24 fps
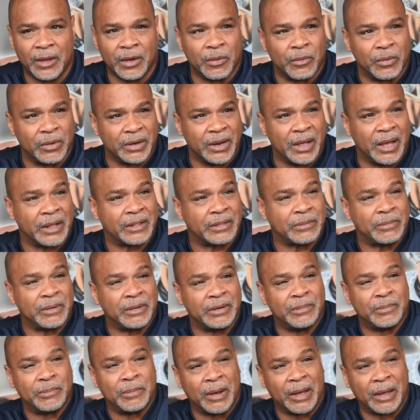We now have to
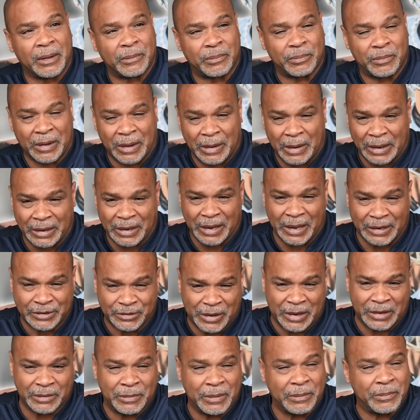be
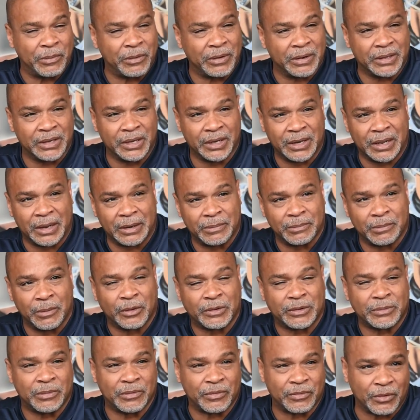actually pretty good at
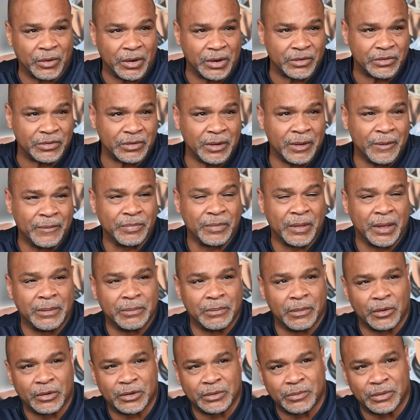multiple fronts
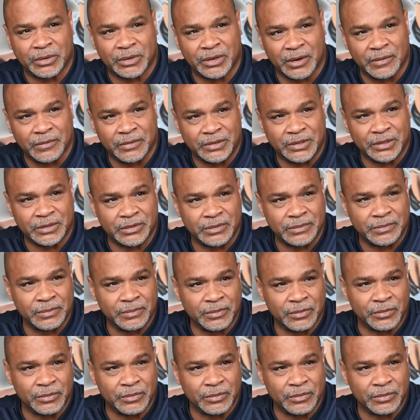and multiple coverages.